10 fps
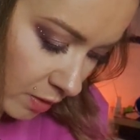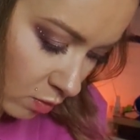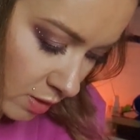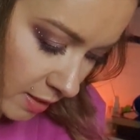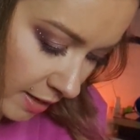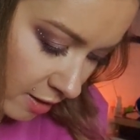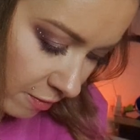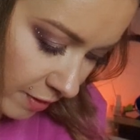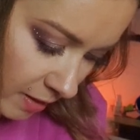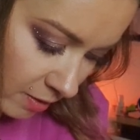Looks like
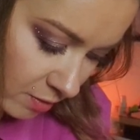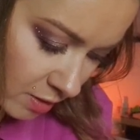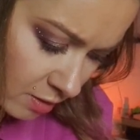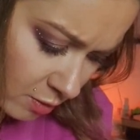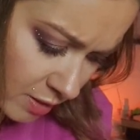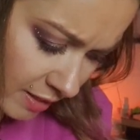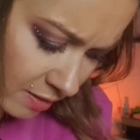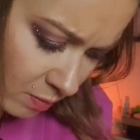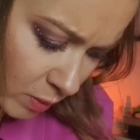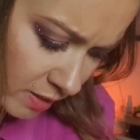a falcon, so it looks
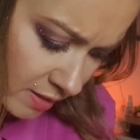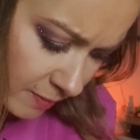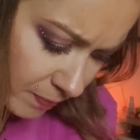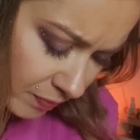like the wings.